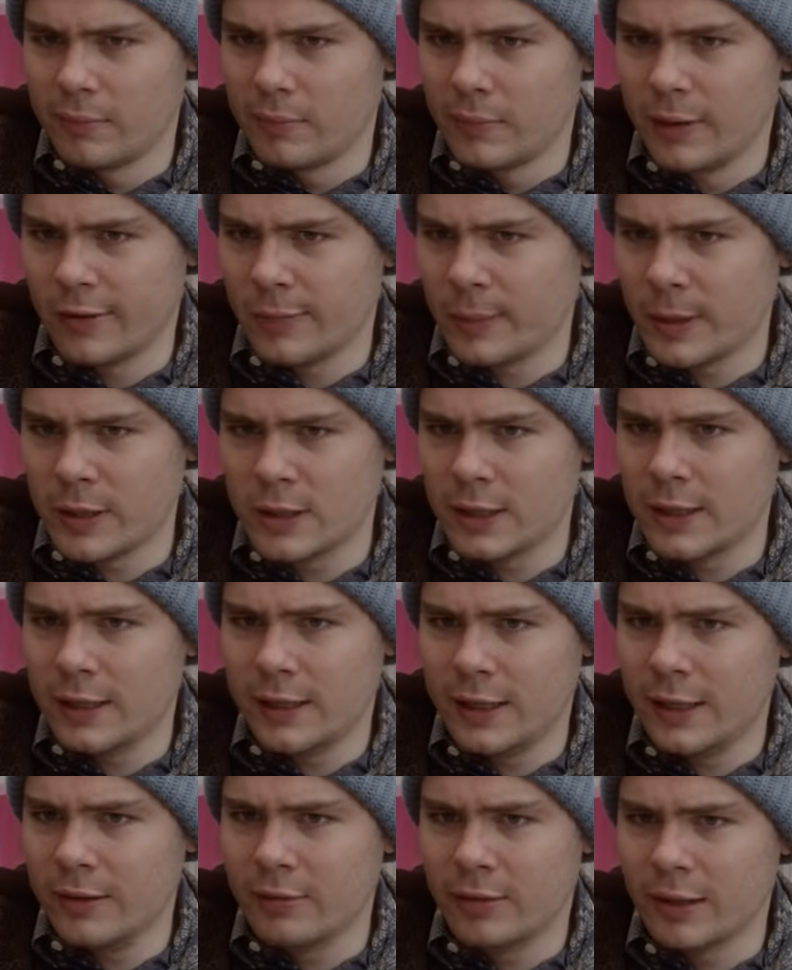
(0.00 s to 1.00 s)
especially in
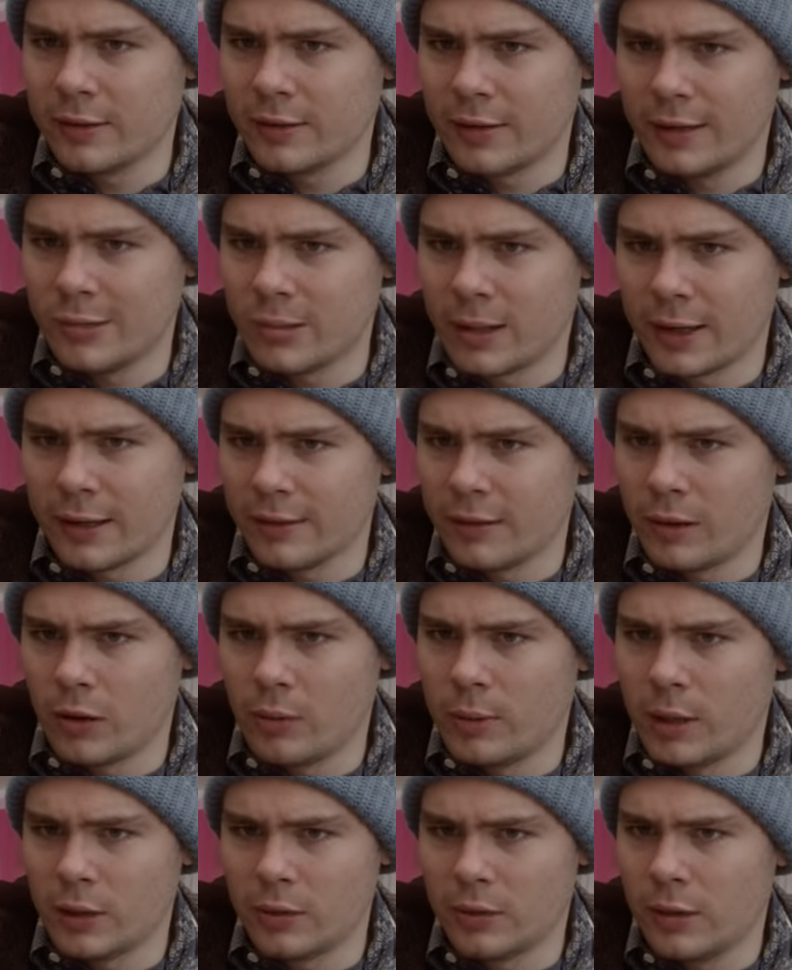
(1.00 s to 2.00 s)
the evenings, he drank so
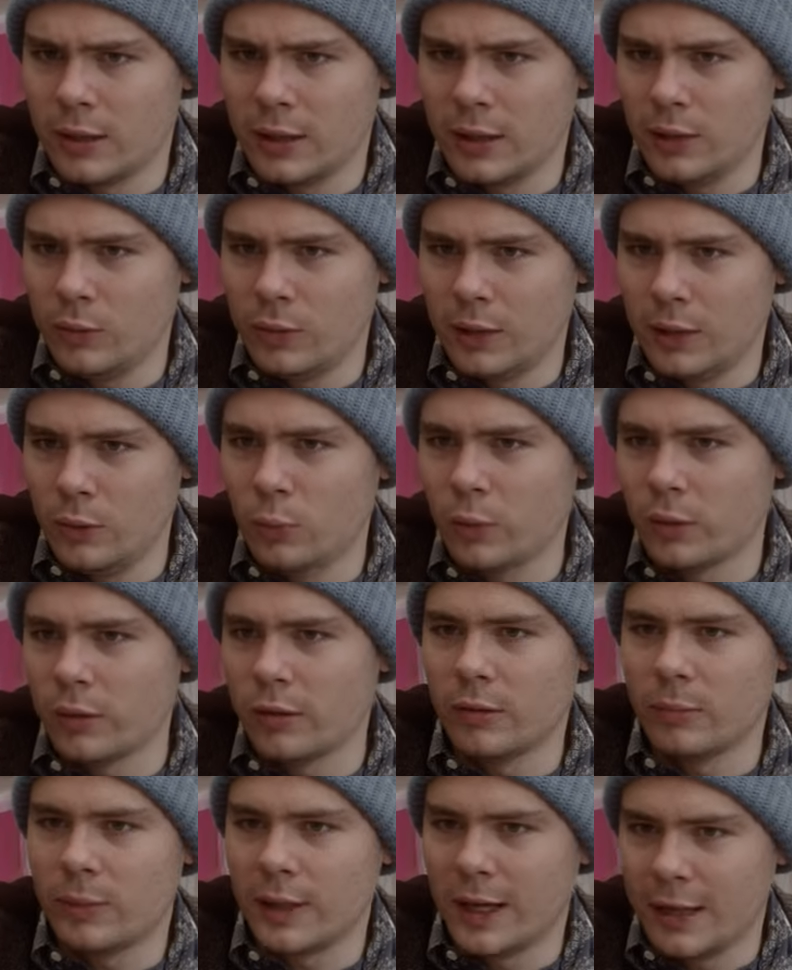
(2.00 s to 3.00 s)
much that you
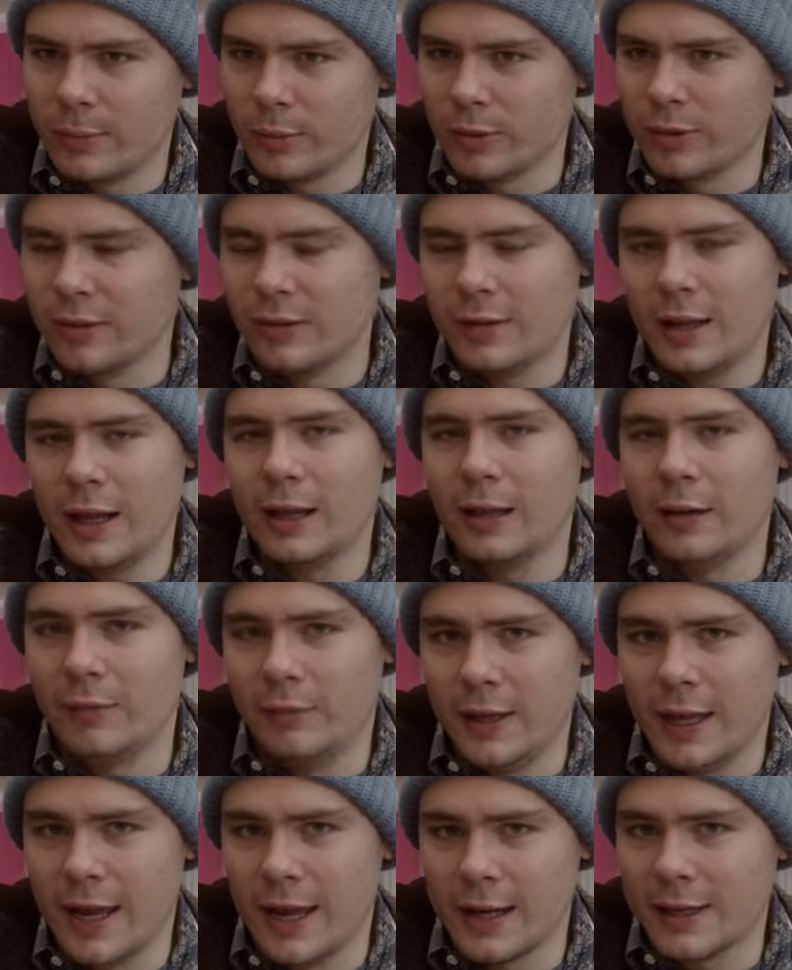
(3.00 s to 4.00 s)
wouldn't have been able to tell if
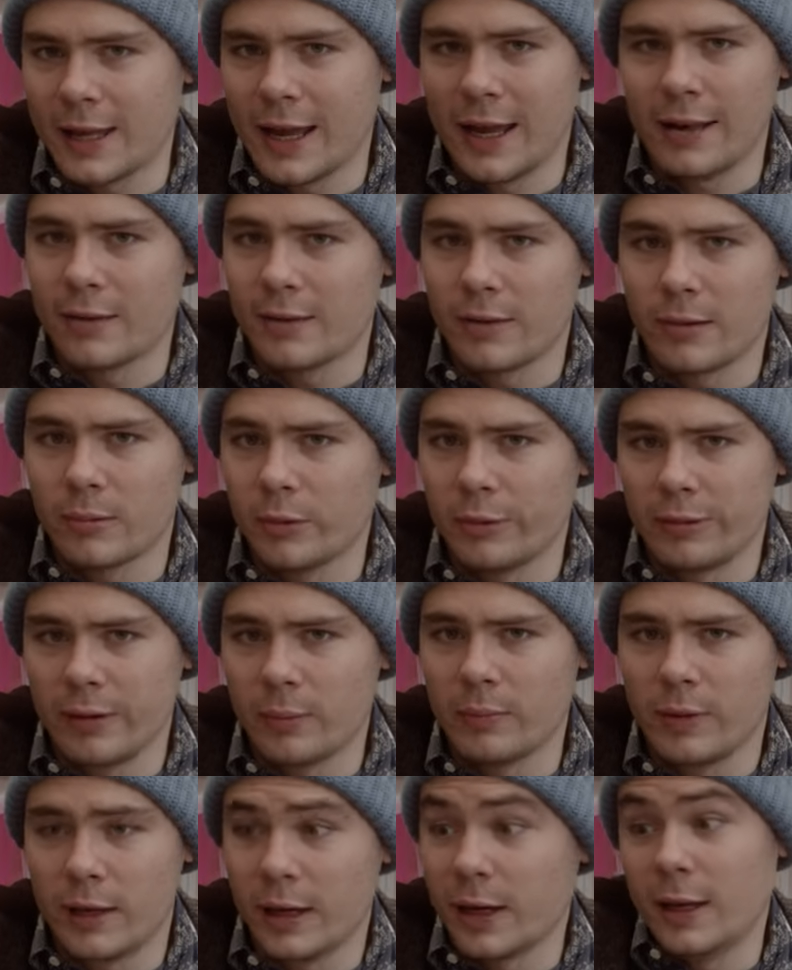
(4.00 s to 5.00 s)
he had cancer or
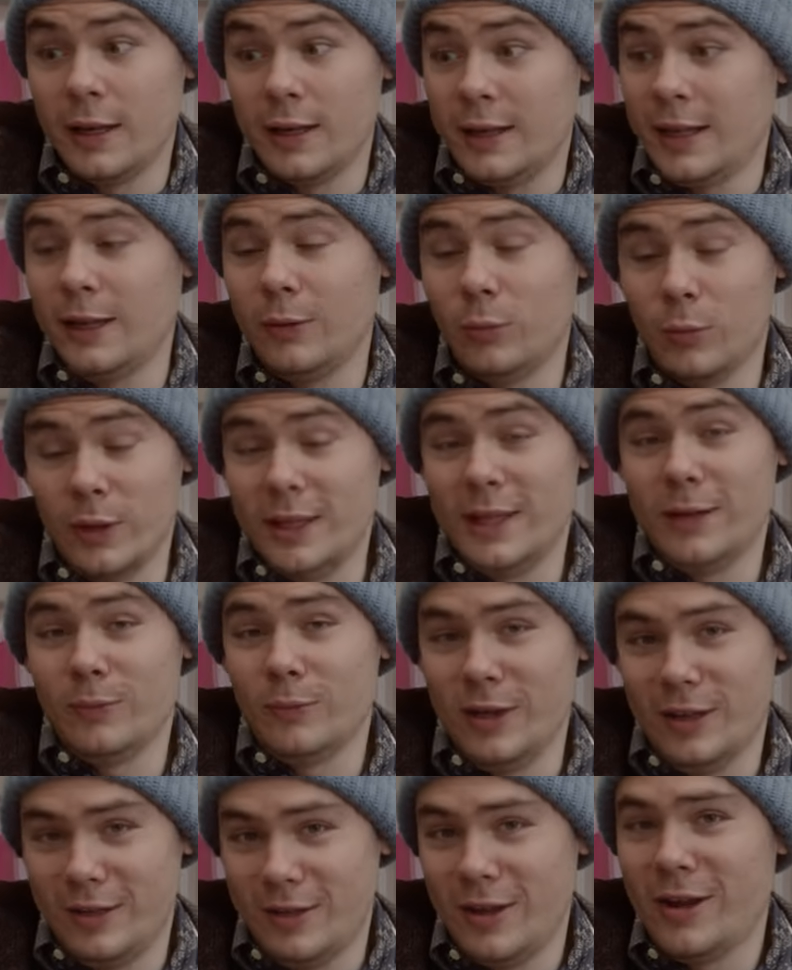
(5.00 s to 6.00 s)
something. And indeed,
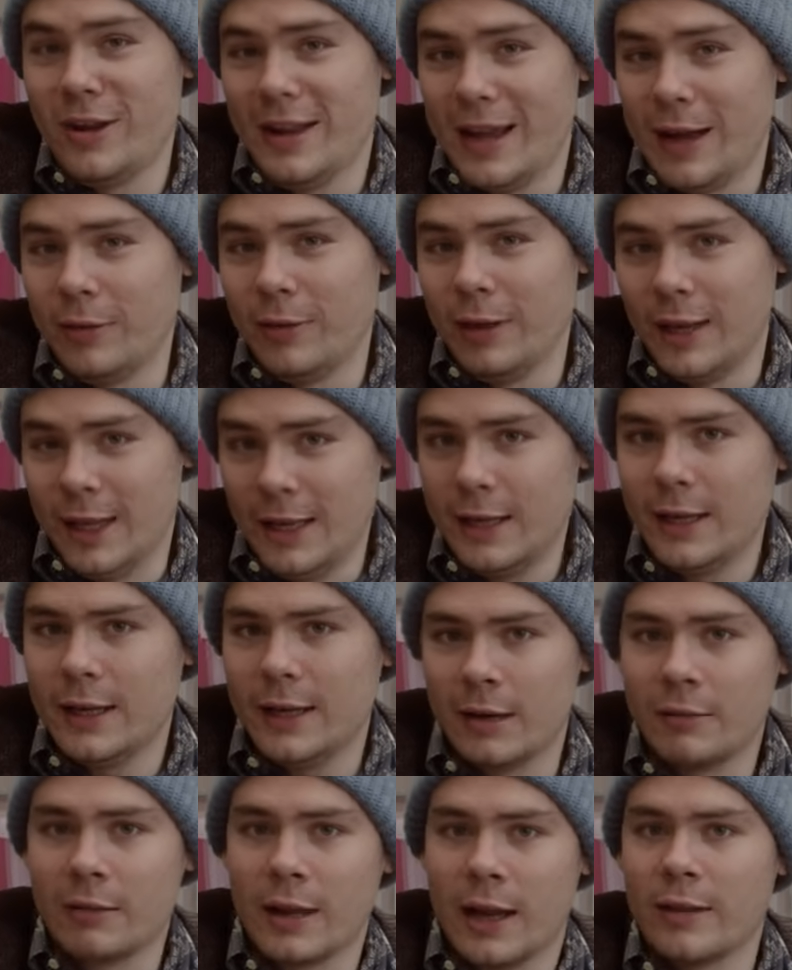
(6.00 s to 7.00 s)
we turned out that he did
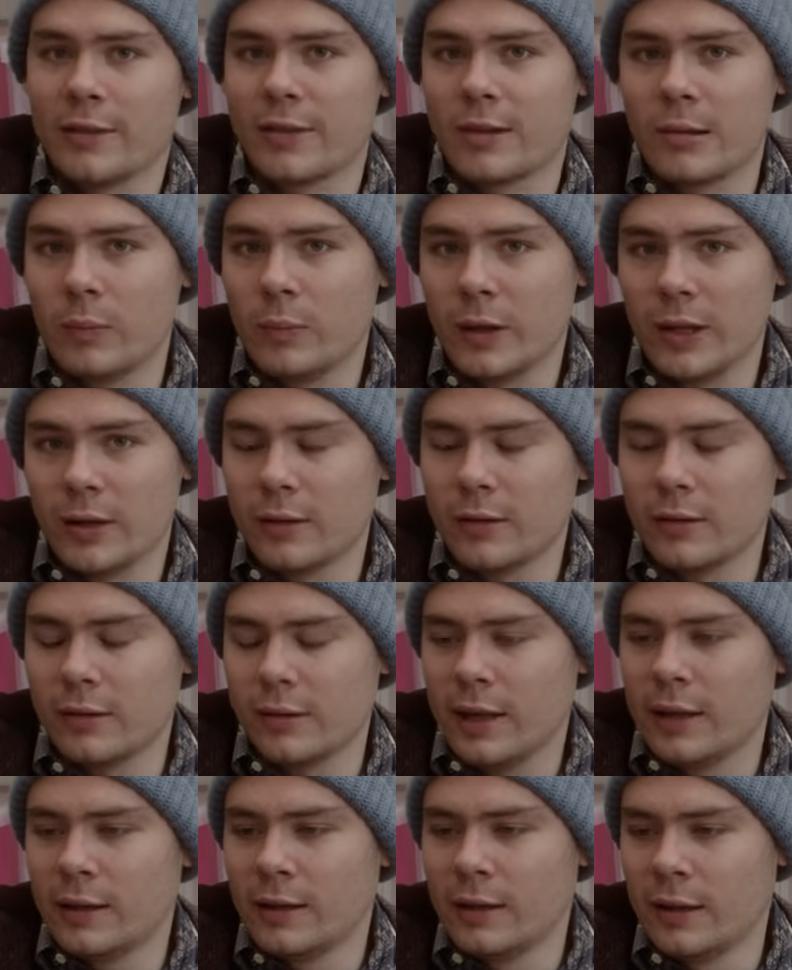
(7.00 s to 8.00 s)
have cancer and we couldn't
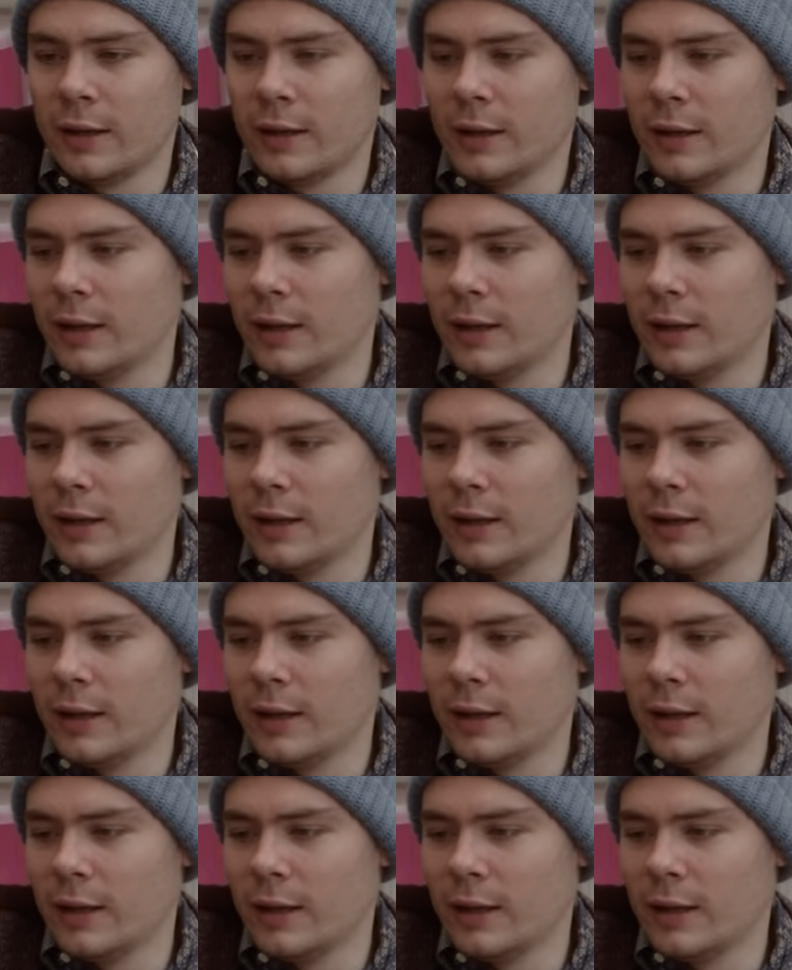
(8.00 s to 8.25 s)
tell.